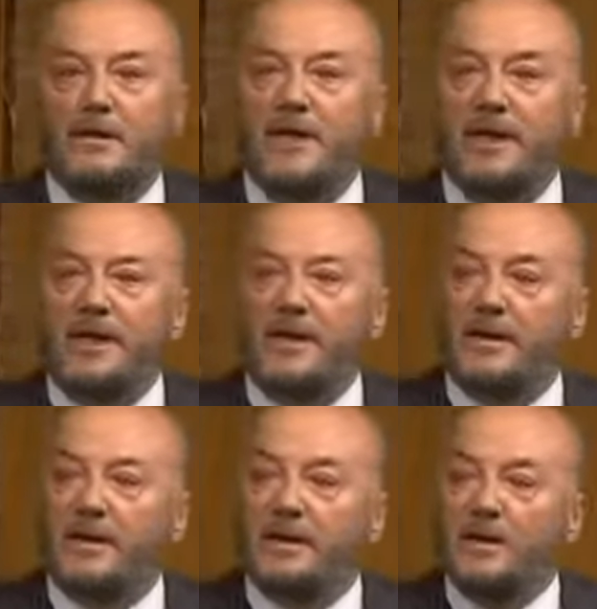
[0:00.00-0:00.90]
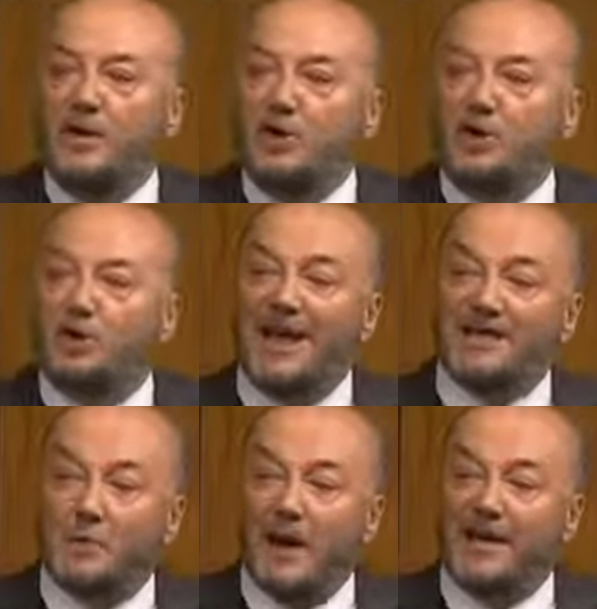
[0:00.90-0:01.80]
The
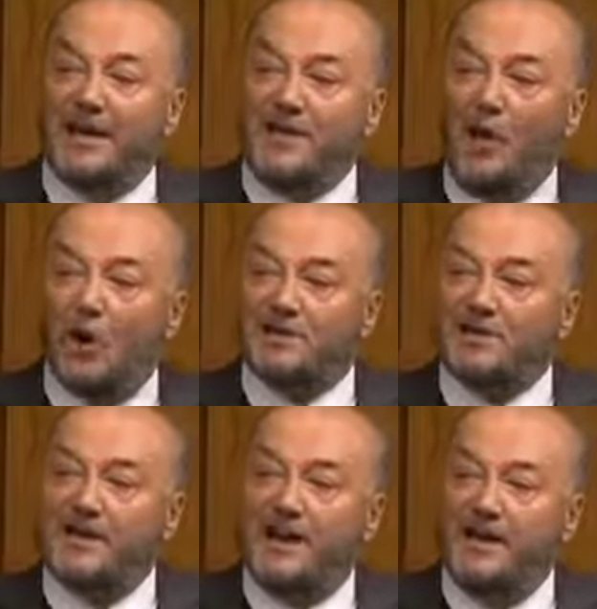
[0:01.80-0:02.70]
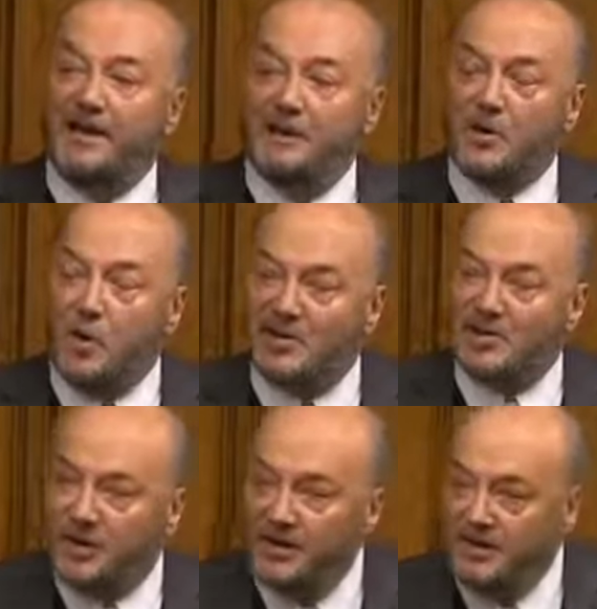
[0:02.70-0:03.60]
Schleswig-Holstein
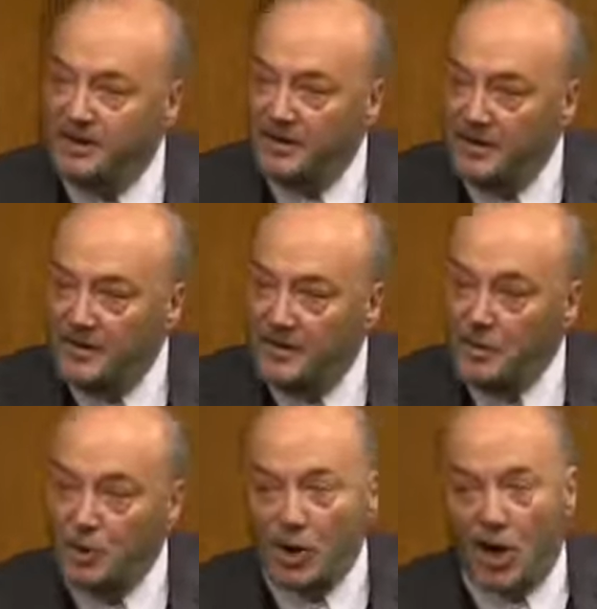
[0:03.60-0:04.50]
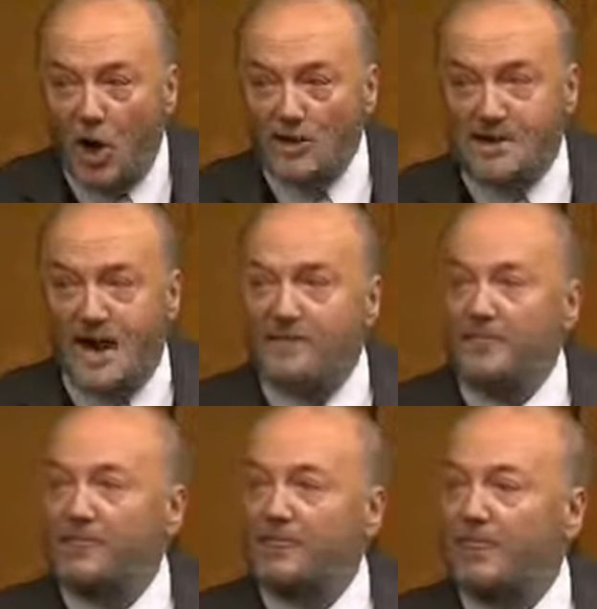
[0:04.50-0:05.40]
question took a long time,
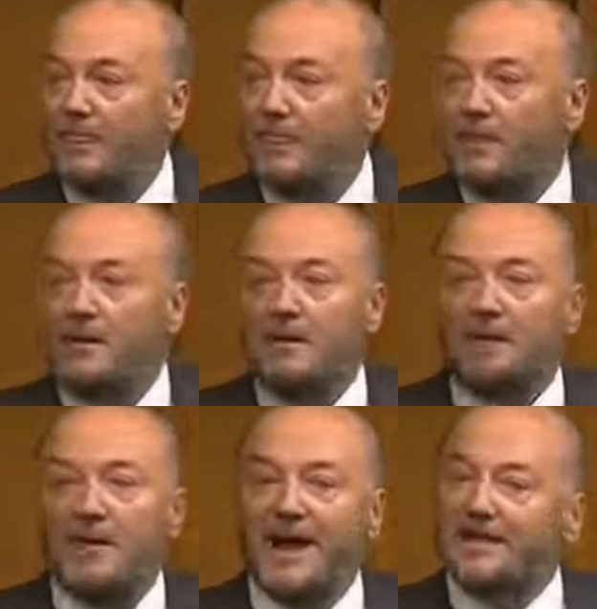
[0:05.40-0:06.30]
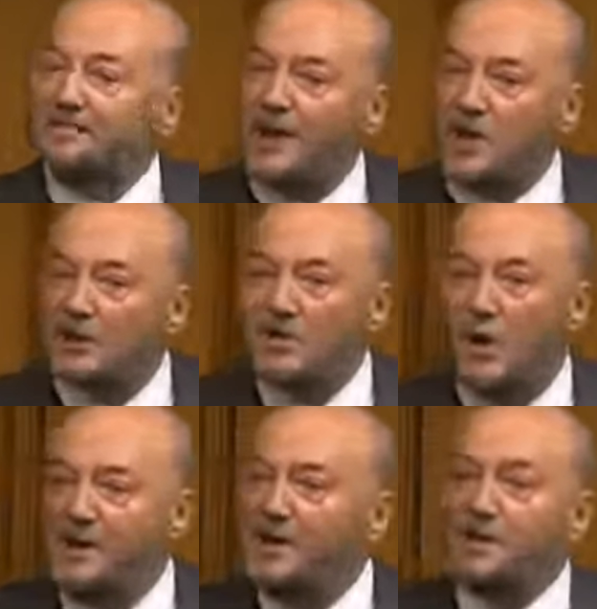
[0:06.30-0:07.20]
but that's because
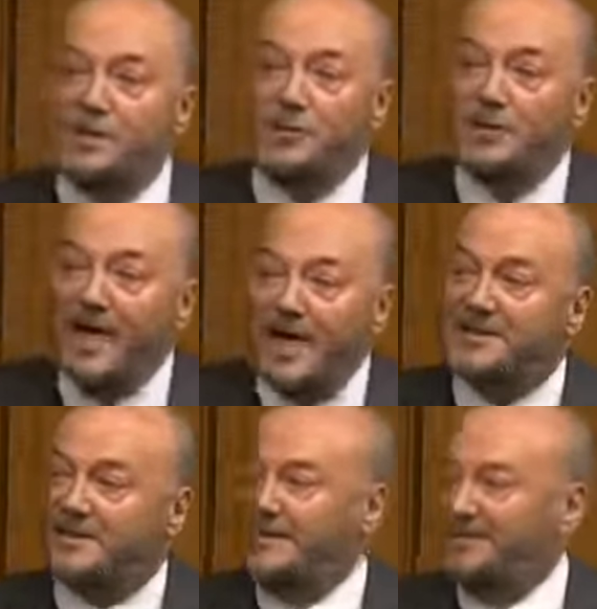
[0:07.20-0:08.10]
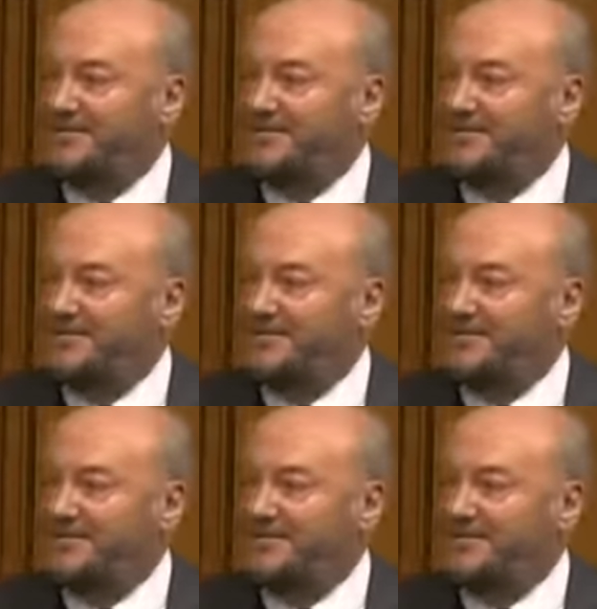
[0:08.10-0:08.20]
nobody knew the answer.